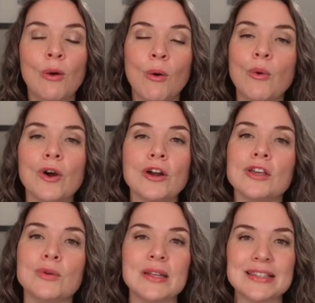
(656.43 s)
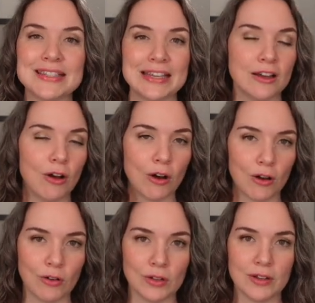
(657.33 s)
or you can see
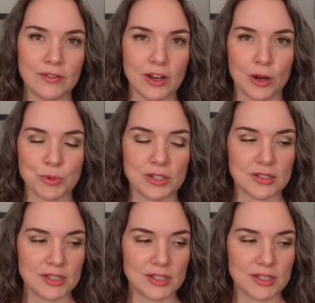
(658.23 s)
all of the options